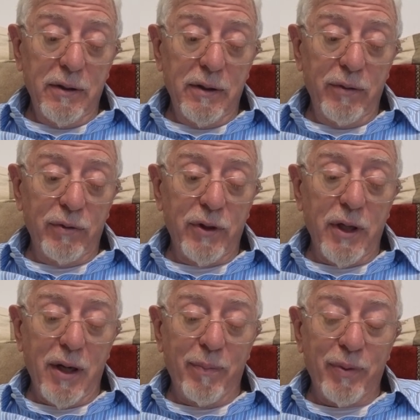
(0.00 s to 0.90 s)
He would
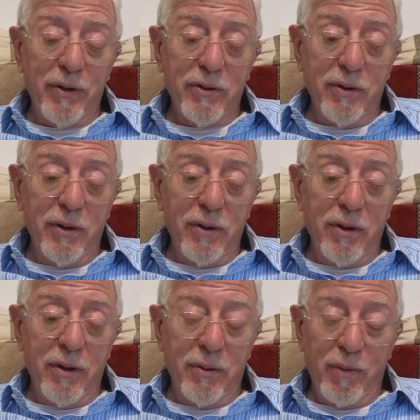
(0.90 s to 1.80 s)
get up and,
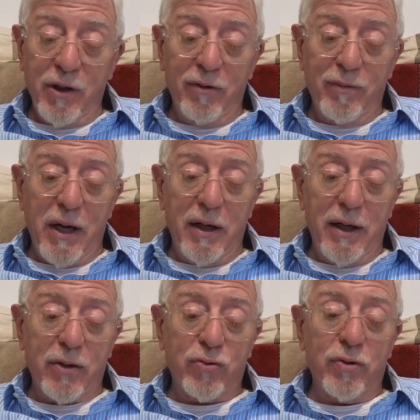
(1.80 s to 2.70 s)
in the middle of my
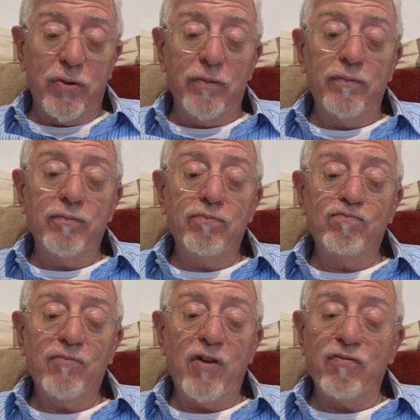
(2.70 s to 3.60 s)
lecture,
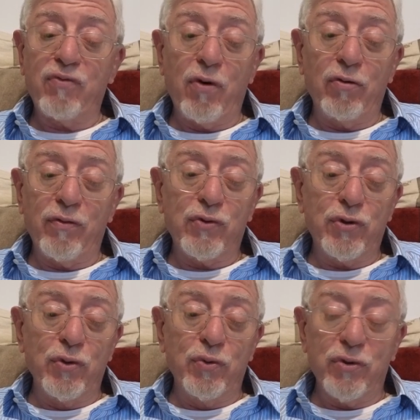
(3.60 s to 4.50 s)
in front of
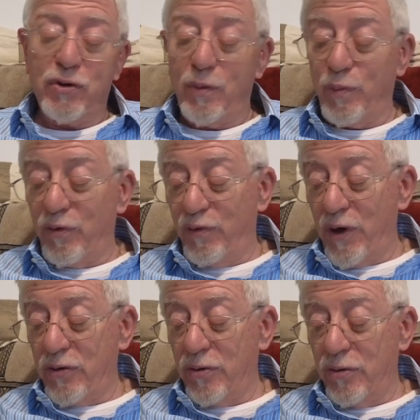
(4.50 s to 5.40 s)
students and
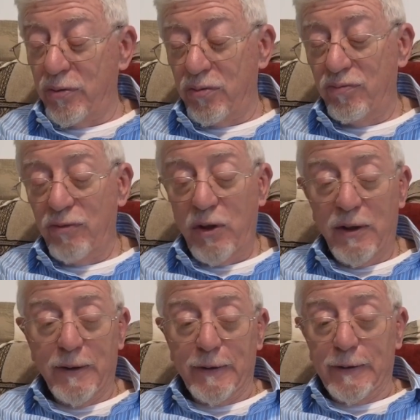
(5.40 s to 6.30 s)
professors,
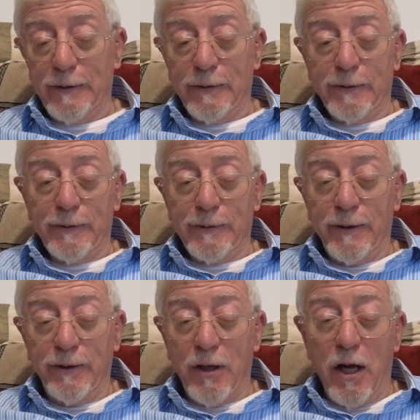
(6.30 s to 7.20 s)

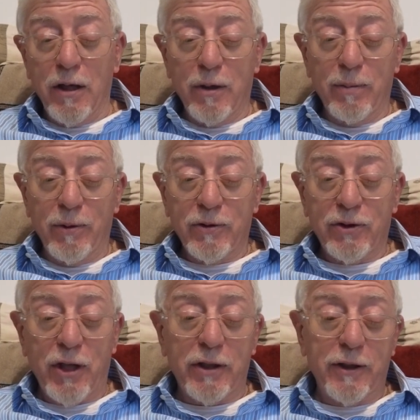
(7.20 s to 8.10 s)
in honorable
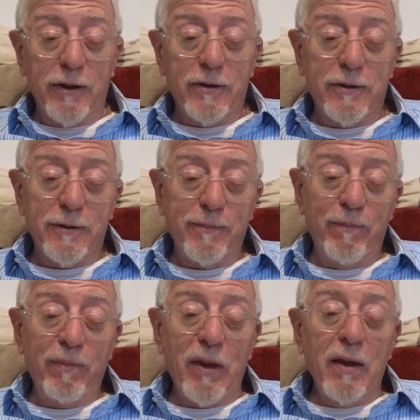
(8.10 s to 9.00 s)
settings,
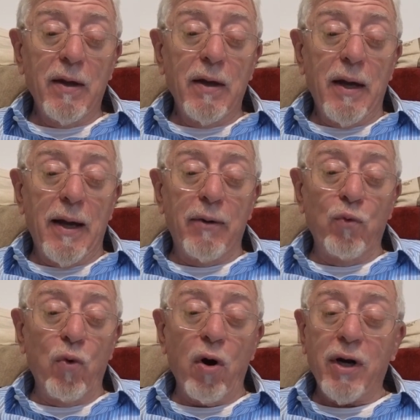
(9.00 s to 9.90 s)

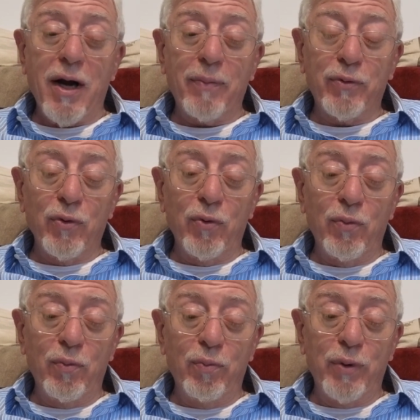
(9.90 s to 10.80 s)
and walk up
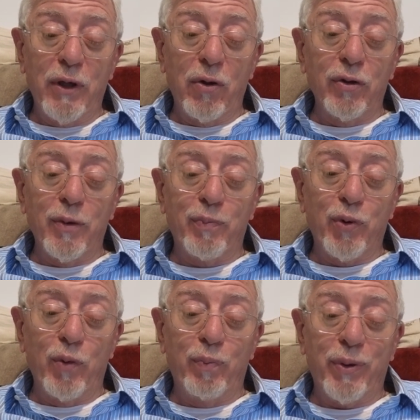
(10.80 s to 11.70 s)
to below the
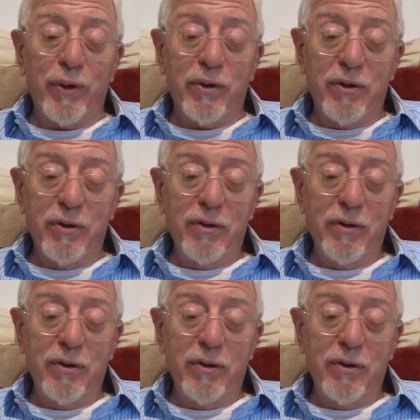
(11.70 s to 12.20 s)
pulpit